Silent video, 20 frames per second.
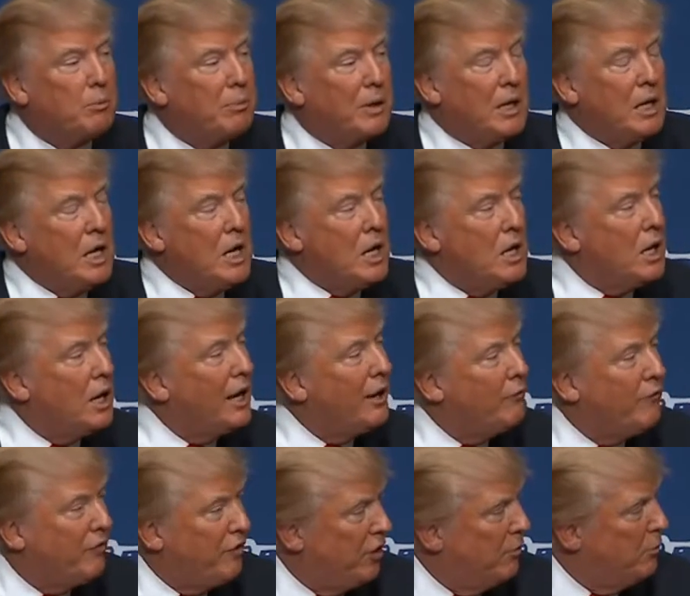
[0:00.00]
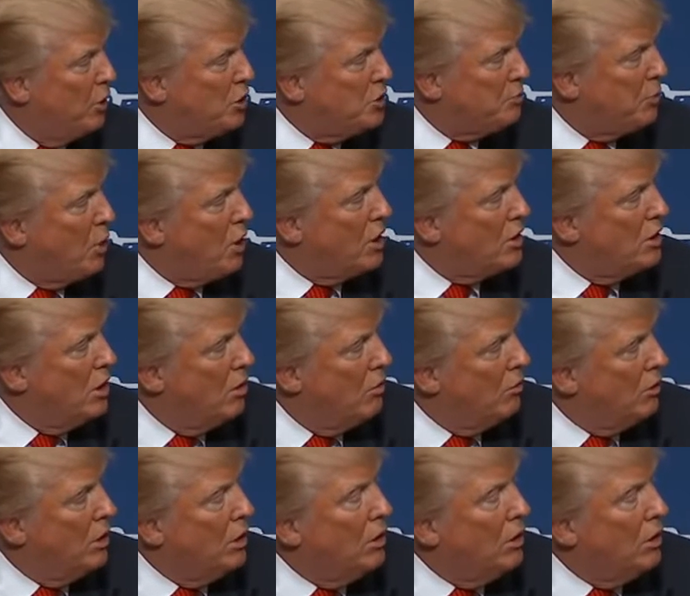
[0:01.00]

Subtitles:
But I, for the most part, don't